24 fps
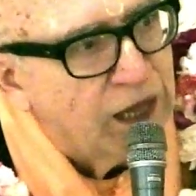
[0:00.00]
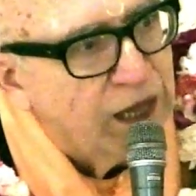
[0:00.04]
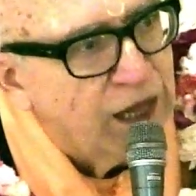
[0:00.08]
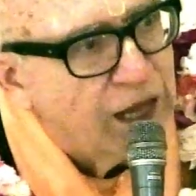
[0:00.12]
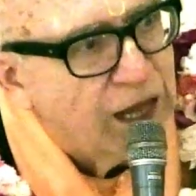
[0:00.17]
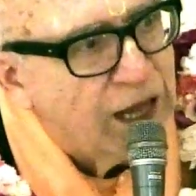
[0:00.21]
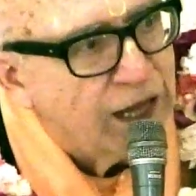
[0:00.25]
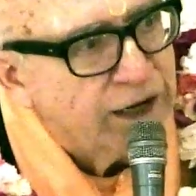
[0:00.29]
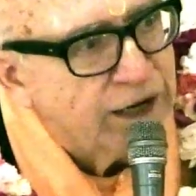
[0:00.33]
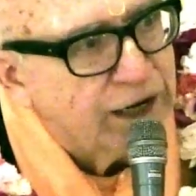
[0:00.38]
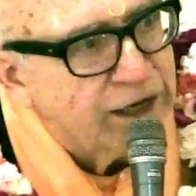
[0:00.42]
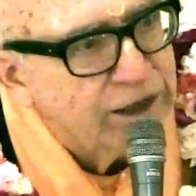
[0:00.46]

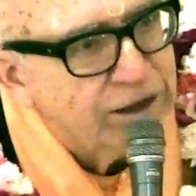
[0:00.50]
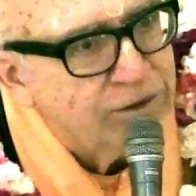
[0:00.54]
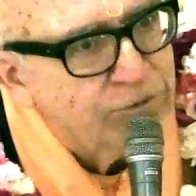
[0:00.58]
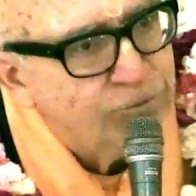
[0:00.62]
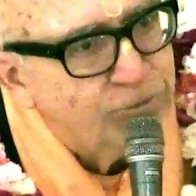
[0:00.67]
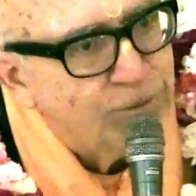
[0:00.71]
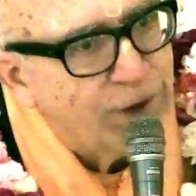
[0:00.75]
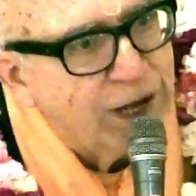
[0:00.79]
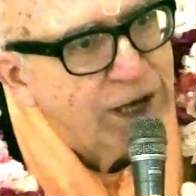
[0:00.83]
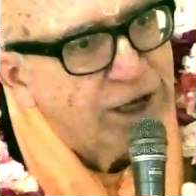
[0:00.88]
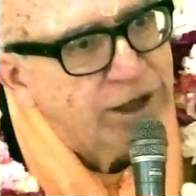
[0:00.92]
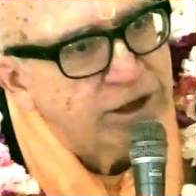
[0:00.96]
and
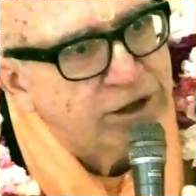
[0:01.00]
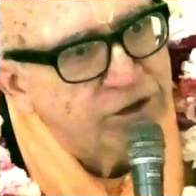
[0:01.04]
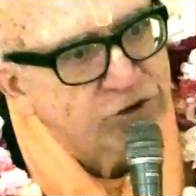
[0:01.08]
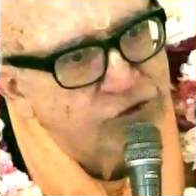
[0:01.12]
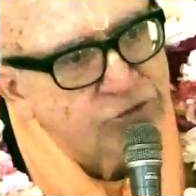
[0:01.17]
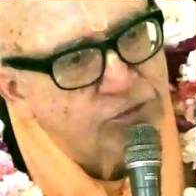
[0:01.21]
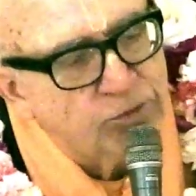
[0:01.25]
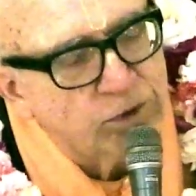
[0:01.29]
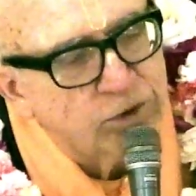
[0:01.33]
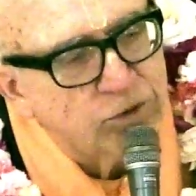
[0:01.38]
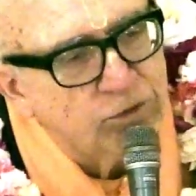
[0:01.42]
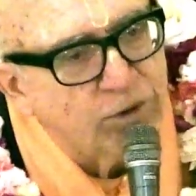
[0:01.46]
made
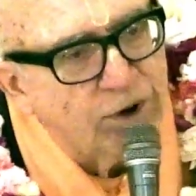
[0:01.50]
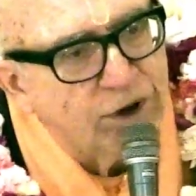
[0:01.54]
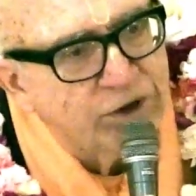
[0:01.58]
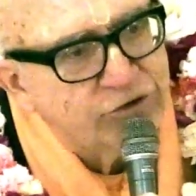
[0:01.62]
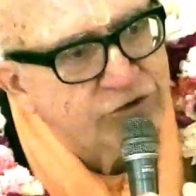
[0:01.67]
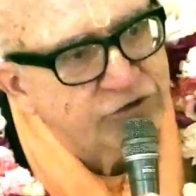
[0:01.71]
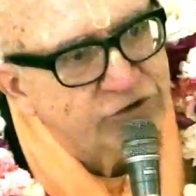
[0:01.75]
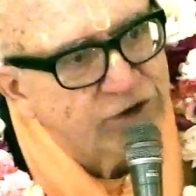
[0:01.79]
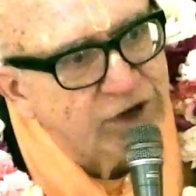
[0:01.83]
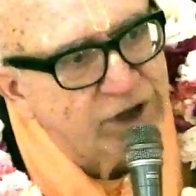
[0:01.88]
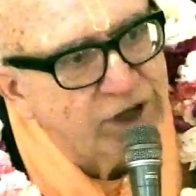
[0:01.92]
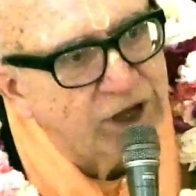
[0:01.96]
his
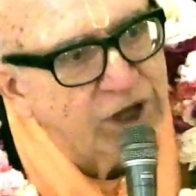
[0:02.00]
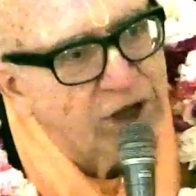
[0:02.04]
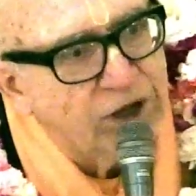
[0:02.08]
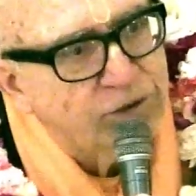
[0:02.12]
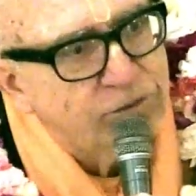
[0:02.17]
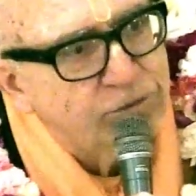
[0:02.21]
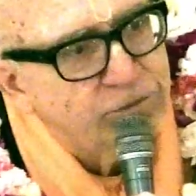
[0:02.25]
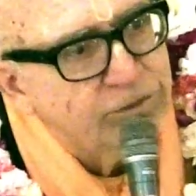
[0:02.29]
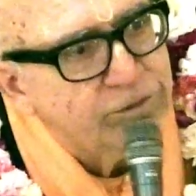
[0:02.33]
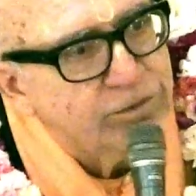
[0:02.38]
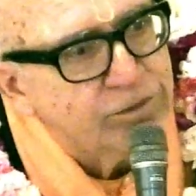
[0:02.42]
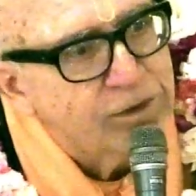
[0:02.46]
request to
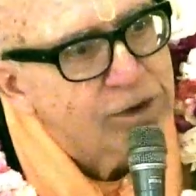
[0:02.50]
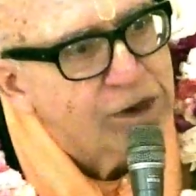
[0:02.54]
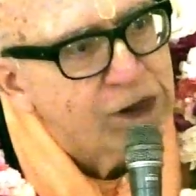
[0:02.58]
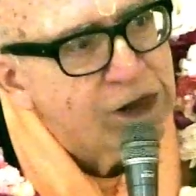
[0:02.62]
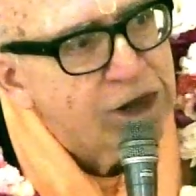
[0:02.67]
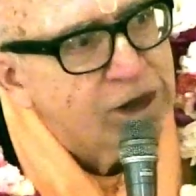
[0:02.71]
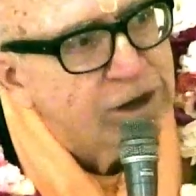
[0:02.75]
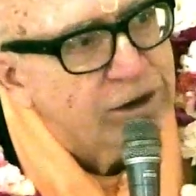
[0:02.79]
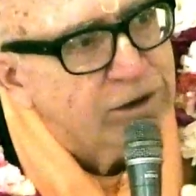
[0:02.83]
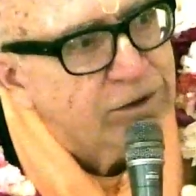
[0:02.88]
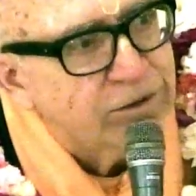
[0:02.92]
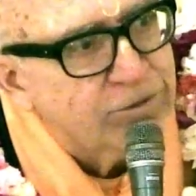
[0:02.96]
him.
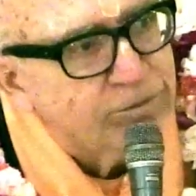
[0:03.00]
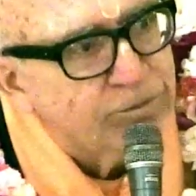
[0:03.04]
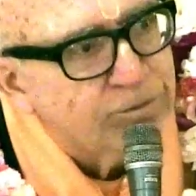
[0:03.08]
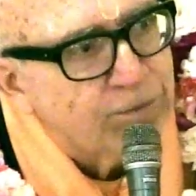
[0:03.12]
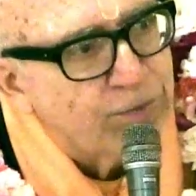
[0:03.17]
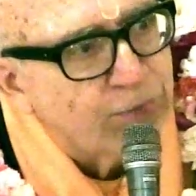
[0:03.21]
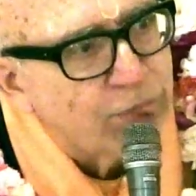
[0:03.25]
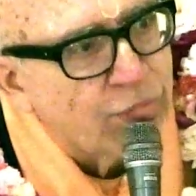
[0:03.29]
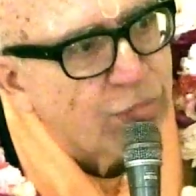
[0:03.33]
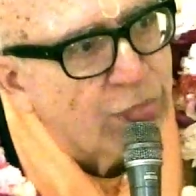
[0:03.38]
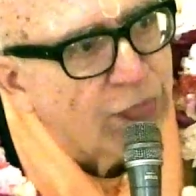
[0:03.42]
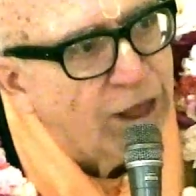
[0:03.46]

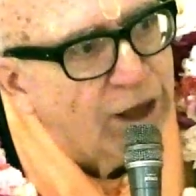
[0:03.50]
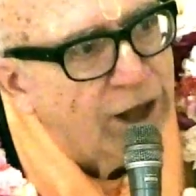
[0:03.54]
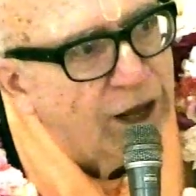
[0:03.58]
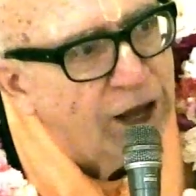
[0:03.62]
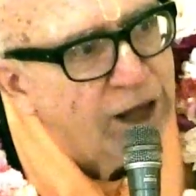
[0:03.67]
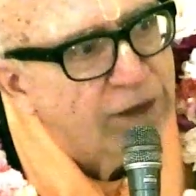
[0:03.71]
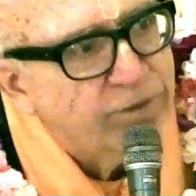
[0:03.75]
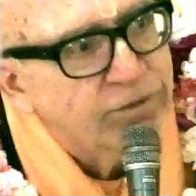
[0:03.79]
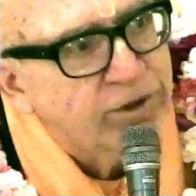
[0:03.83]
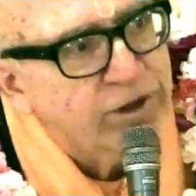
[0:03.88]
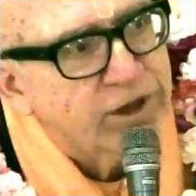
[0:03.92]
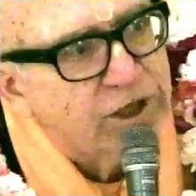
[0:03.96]

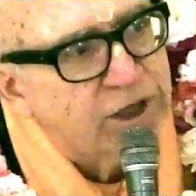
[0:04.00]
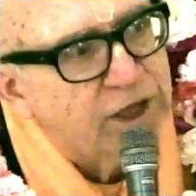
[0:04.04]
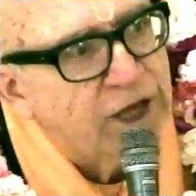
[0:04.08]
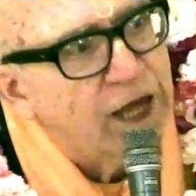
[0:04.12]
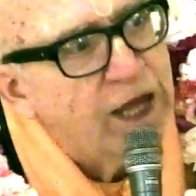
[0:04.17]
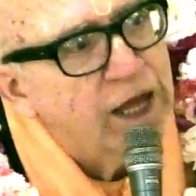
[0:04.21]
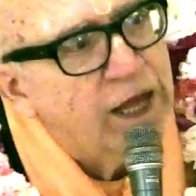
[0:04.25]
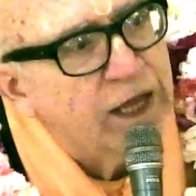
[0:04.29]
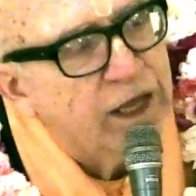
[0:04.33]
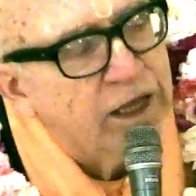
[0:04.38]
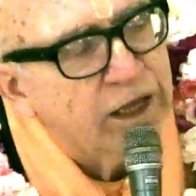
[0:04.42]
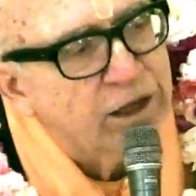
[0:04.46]
And the
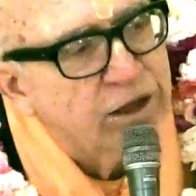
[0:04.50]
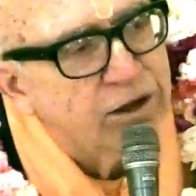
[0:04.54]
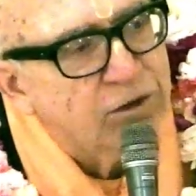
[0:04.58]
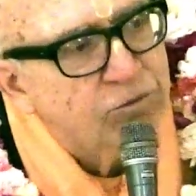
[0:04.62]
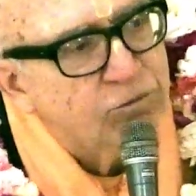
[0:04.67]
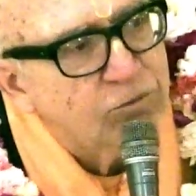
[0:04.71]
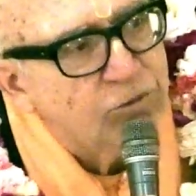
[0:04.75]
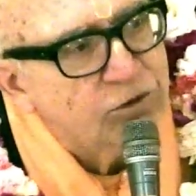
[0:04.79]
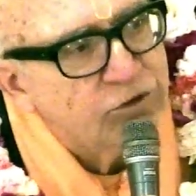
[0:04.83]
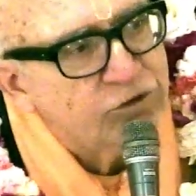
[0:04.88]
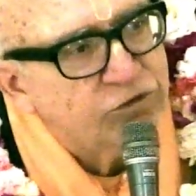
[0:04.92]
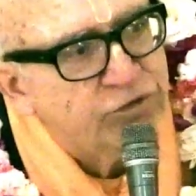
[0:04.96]

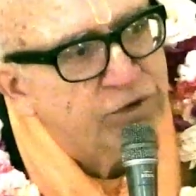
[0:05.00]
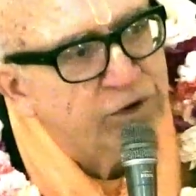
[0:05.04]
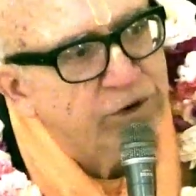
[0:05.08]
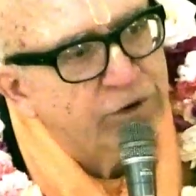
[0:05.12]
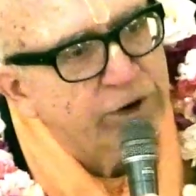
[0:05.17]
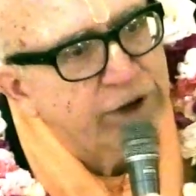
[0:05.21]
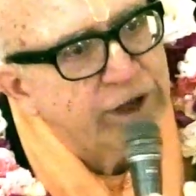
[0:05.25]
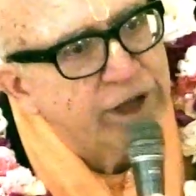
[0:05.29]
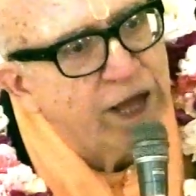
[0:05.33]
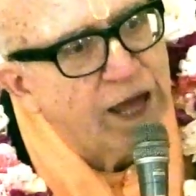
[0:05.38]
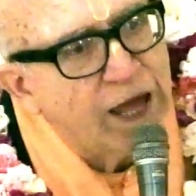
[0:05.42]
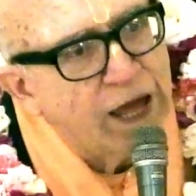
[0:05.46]
king was
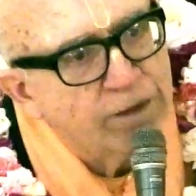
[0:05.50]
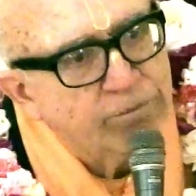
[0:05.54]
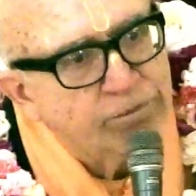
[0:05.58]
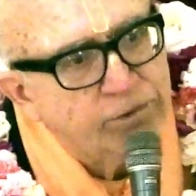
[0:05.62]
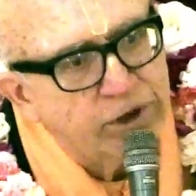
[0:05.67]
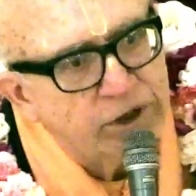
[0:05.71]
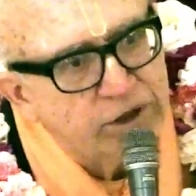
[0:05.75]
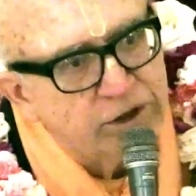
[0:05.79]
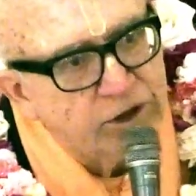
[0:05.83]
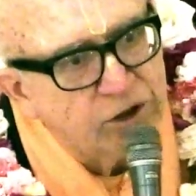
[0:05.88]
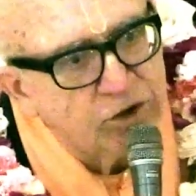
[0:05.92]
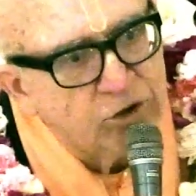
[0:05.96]
very
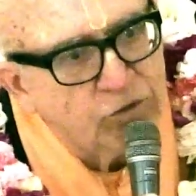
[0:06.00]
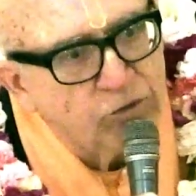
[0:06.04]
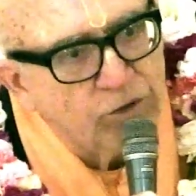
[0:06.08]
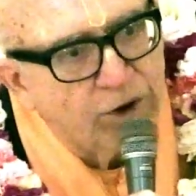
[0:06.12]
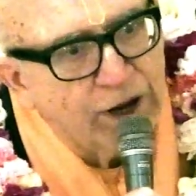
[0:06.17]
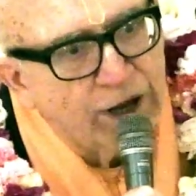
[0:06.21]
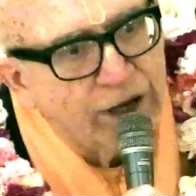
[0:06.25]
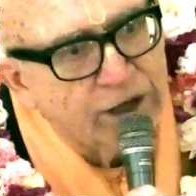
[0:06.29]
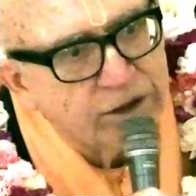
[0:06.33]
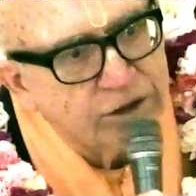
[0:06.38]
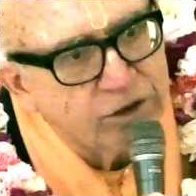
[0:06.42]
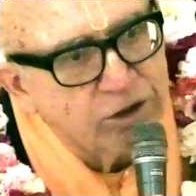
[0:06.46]
happy to
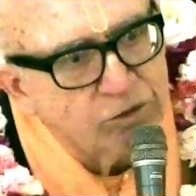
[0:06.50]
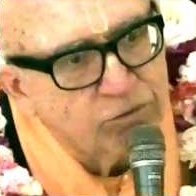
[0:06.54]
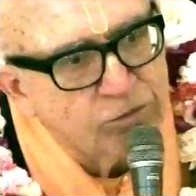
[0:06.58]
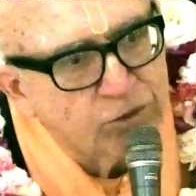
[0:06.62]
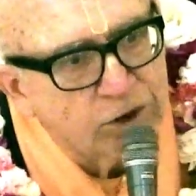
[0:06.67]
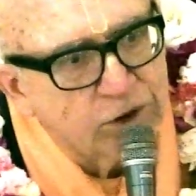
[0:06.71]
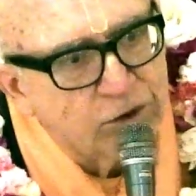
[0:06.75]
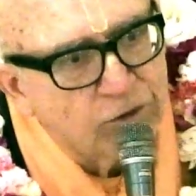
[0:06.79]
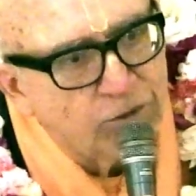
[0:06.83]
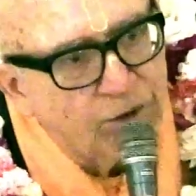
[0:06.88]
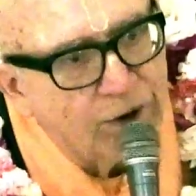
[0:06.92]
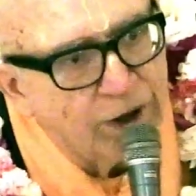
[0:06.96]
grant the
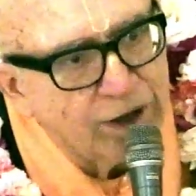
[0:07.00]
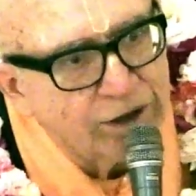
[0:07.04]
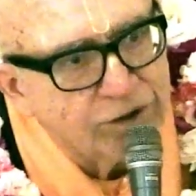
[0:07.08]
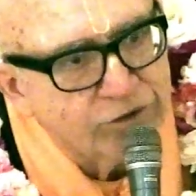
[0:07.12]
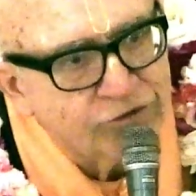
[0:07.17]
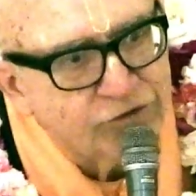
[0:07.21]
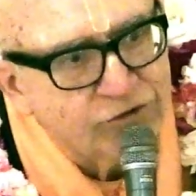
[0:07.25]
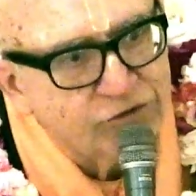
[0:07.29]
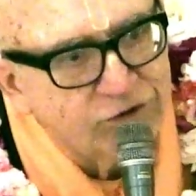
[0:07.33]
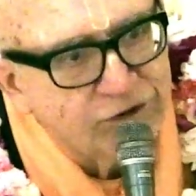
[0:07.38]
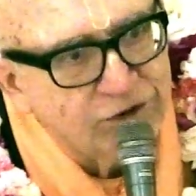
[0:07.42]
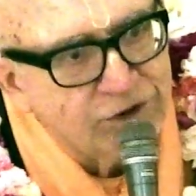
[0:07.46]

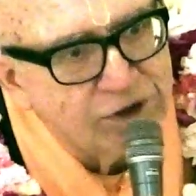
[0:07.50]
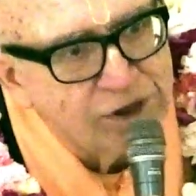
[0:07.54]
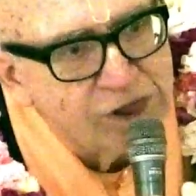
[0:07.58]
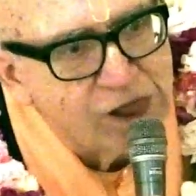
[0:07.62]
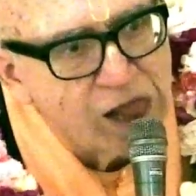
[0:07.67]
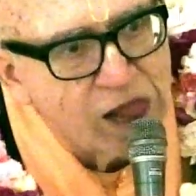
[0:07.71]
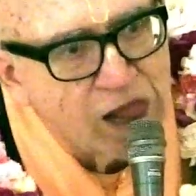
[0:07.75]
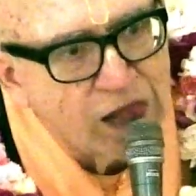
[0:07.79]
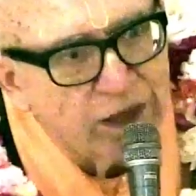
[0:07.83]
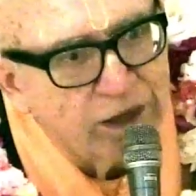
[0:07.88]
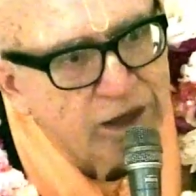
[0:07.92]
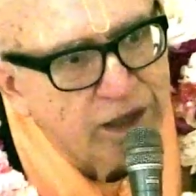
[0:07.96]
request.
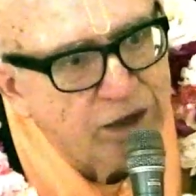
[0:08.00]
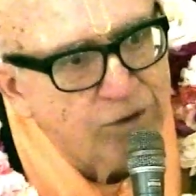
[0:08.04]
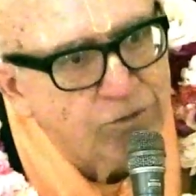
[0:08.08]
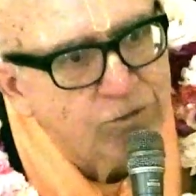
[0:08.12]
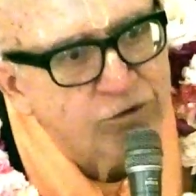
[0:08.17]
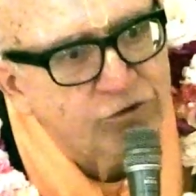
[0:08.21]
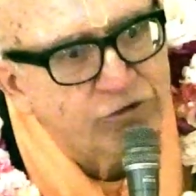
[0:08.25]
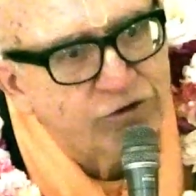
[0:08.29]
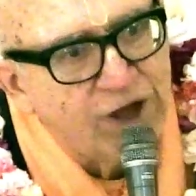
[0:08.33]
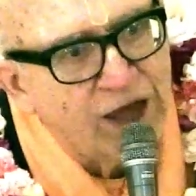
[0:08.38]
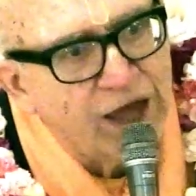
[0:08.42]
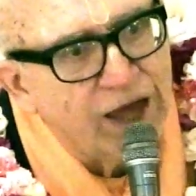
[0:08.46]
He
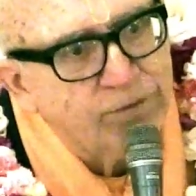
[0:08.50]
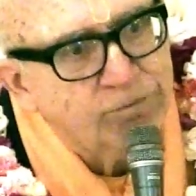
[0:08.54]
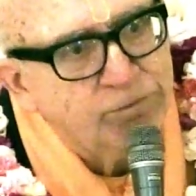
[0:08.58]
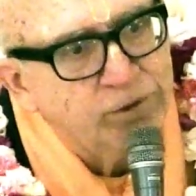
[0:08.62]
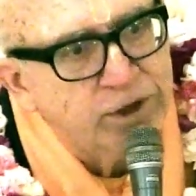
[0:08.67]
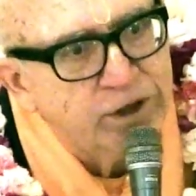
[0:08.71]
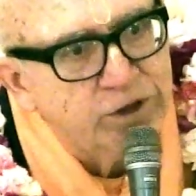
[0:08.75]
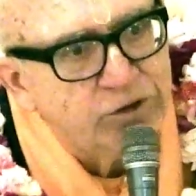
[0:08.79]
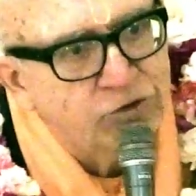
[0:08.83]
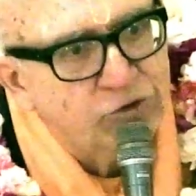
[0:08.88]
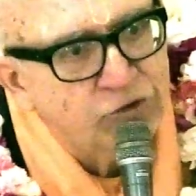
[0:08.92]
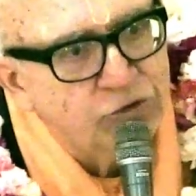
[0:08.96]
was
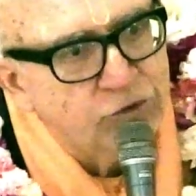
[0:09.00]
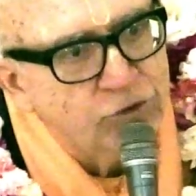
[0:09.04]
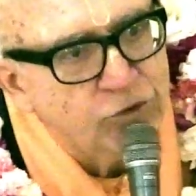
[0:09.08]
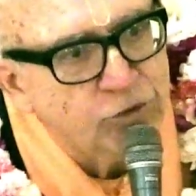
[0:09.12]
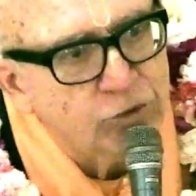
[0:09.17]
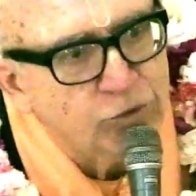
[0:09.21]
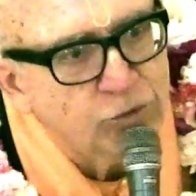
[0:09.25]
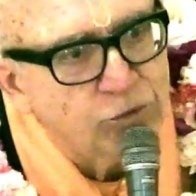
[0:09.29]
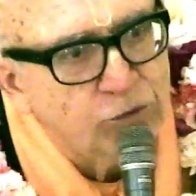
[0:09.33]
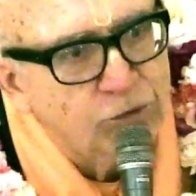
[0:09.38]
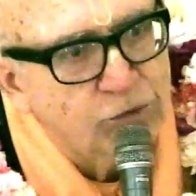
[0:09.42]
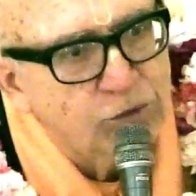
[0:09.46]
happy
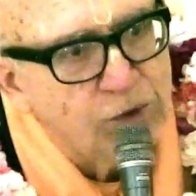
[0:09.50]
to